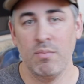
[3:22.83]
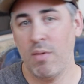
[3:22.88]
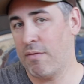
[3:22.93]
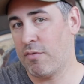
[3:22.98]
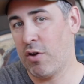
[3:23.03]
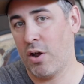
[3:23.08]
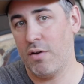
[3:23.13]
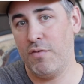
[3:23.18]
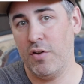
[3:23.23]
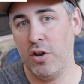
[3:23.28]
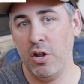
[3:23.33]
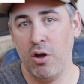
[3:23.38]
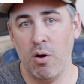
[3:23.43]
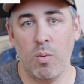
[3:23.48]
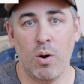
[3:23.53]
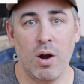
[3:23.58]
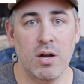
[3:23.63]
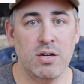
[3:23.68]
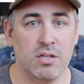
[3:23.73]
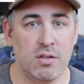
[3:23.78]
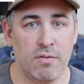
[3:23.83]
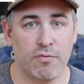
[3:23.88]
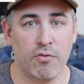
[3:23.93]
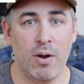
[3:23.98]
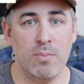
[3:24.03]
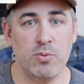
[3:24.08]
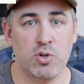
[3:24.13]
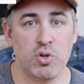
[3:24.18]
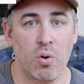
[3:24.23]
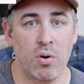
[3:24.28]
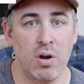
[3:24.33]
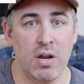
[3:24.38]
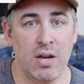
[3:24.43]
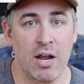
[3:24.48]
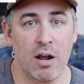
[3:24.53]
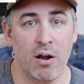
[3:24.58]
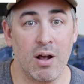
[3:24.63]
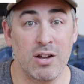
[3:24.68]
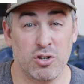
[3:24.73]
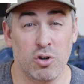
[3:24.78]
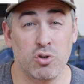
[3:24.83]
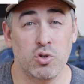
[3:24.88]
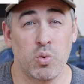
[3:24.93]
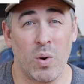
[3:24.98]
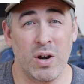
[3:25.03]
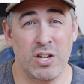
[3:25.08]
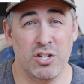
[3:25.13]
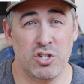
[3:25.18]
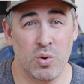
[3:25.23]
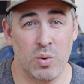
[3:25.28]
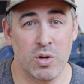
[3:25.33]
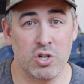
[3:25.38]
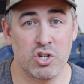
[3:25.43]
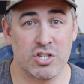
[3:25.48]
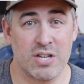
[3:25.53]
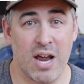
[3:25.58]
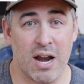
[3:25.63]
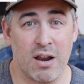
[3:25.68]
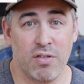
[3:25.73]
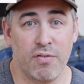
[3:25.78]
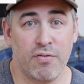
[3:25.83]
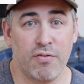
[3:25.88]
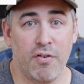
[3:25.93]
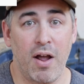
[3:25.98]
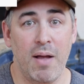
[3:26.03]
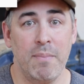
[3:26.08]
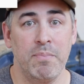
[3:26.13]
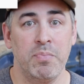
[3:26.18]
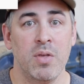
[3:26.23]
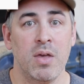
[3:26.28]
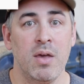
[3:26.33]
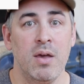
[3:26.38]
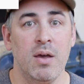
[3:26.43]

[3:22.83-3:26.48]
I've got a video where I did the frame shortening here. I took 22 inches out of the frame